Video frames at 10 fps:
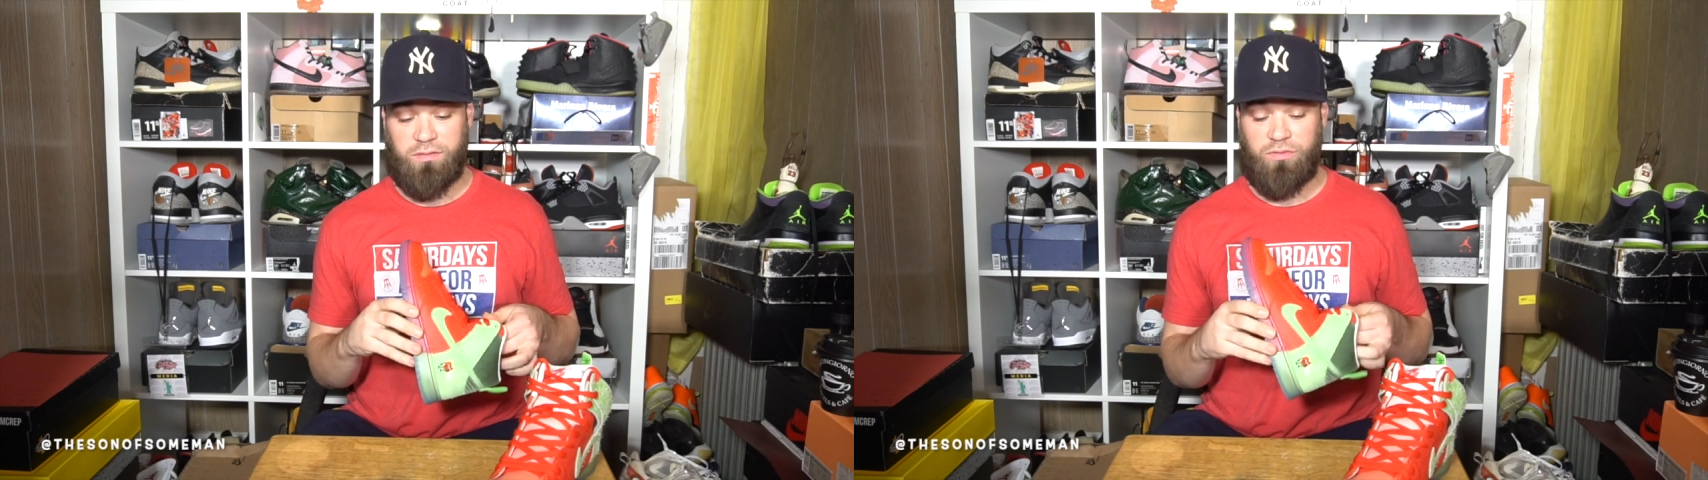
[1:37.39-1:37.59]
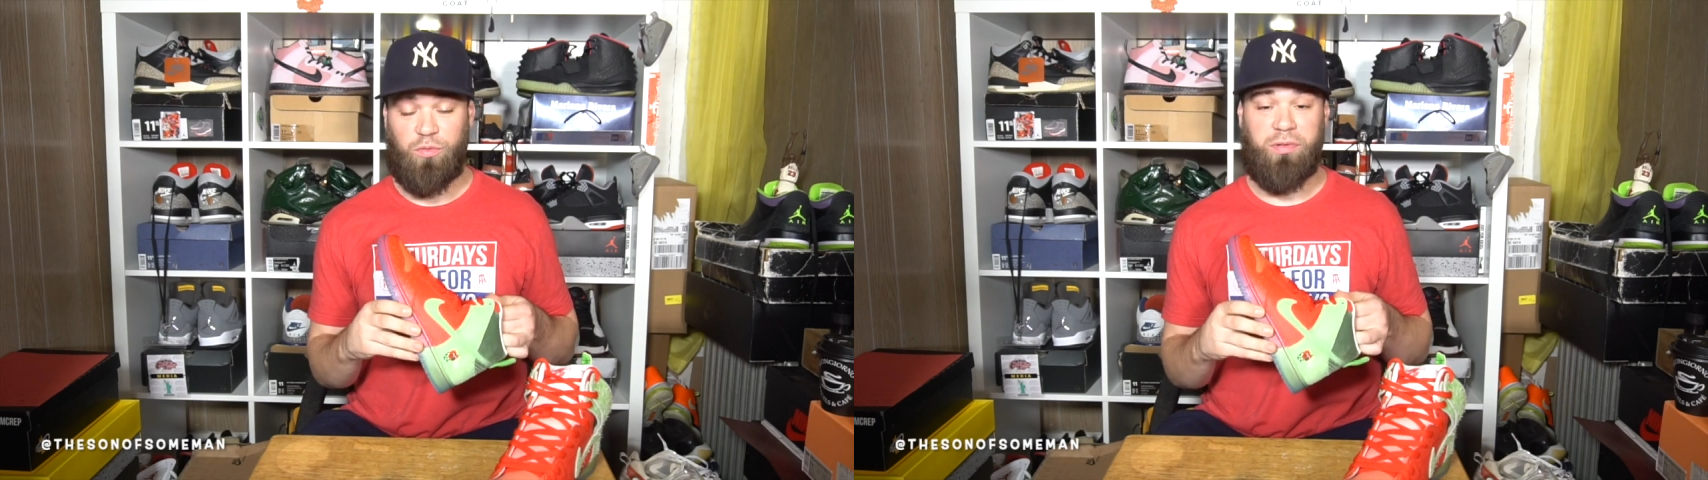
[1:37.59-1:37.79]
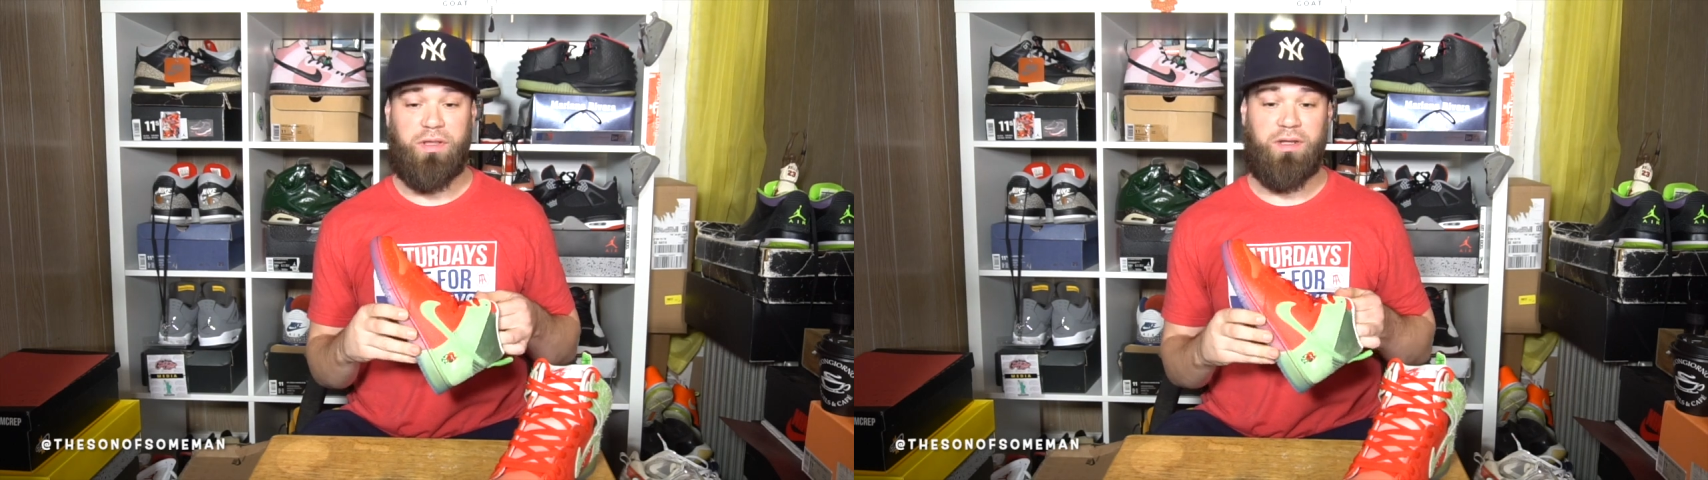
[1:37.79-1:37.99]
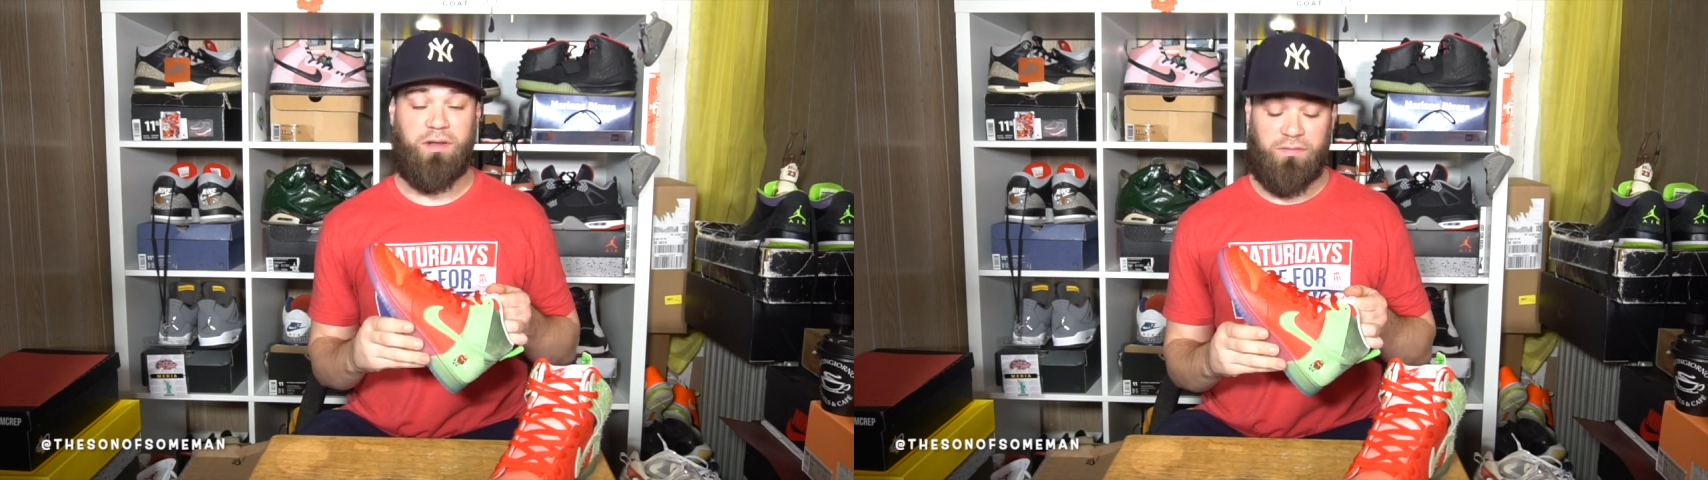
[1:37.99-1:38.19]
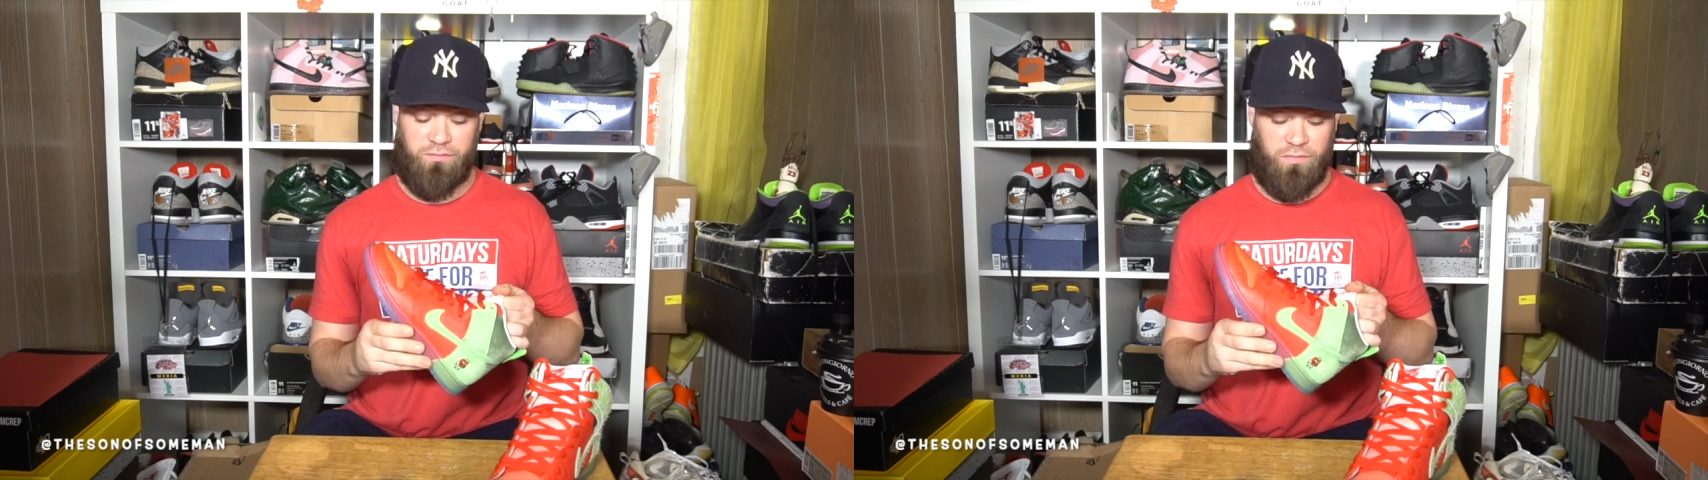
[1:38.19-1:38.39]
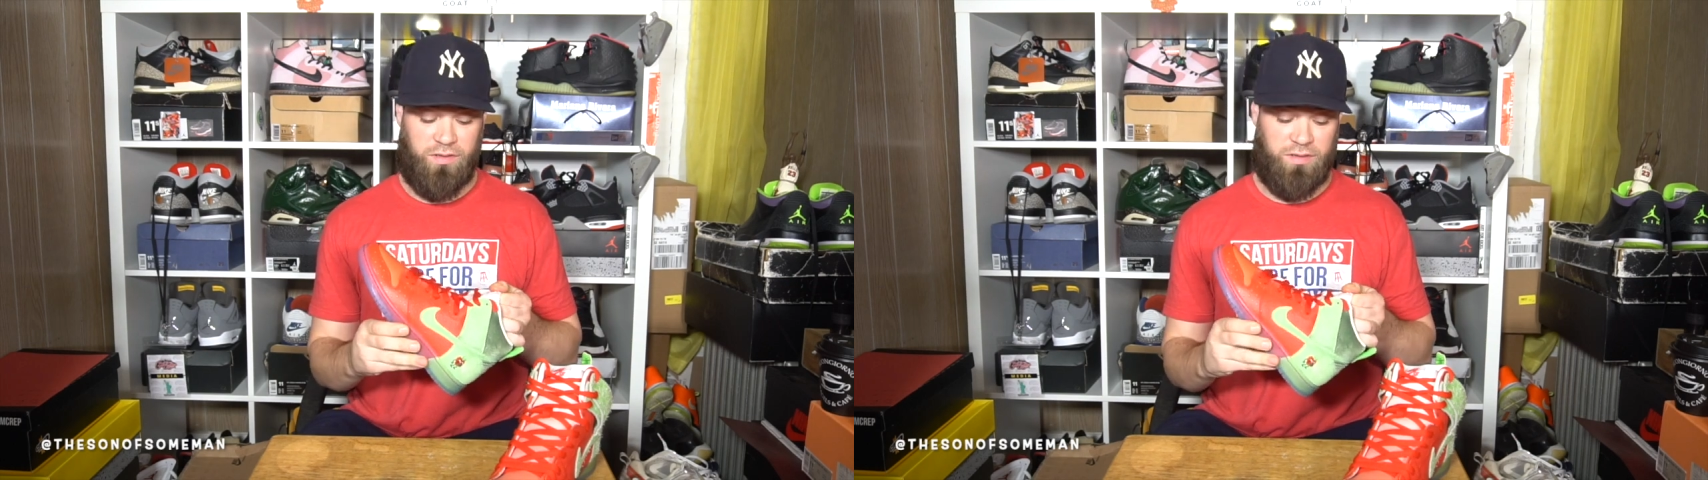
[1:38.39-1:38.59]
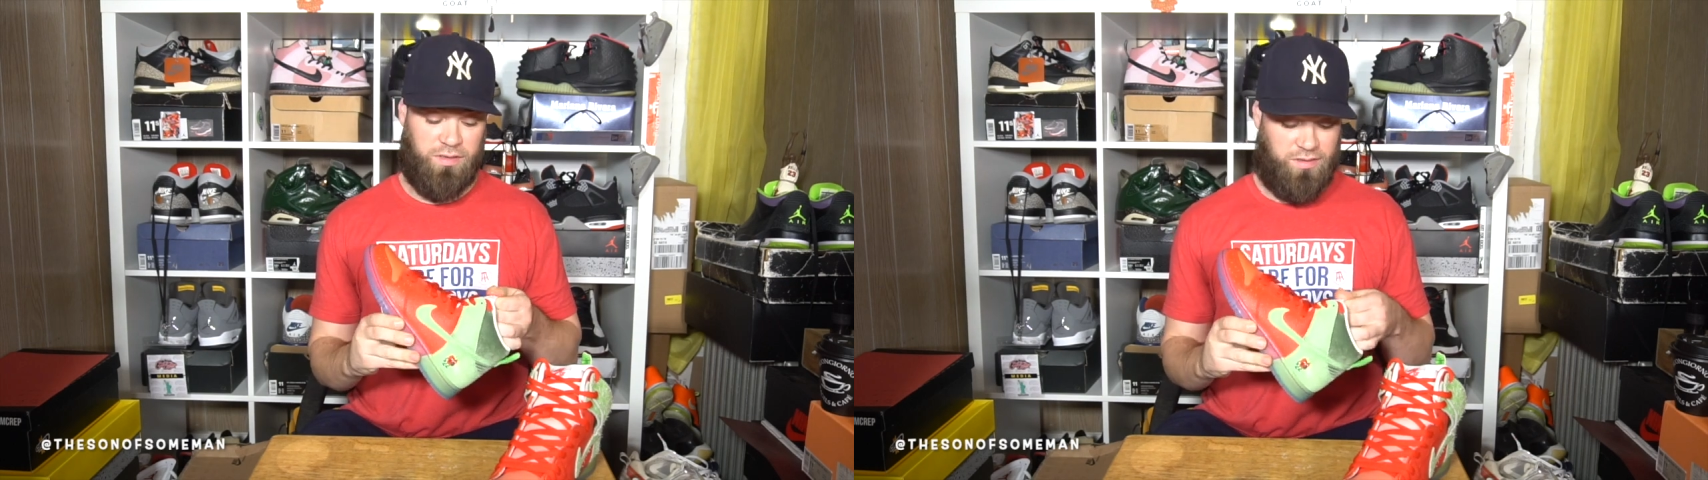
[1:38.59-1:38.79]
duplicate of what